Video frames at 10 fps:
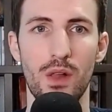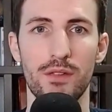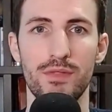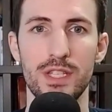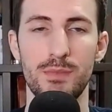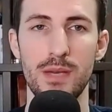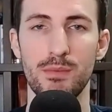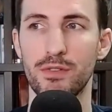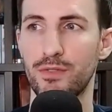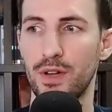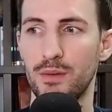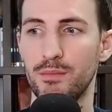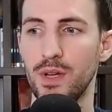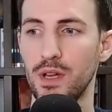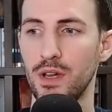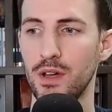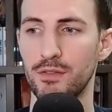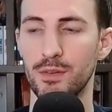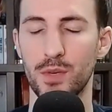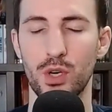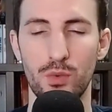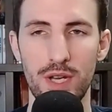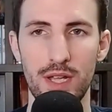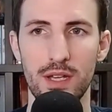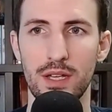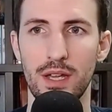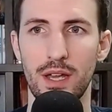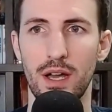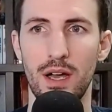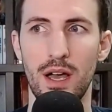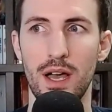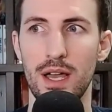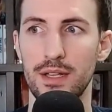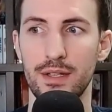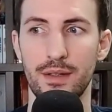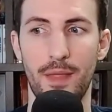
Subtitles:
all of these people from Korea, I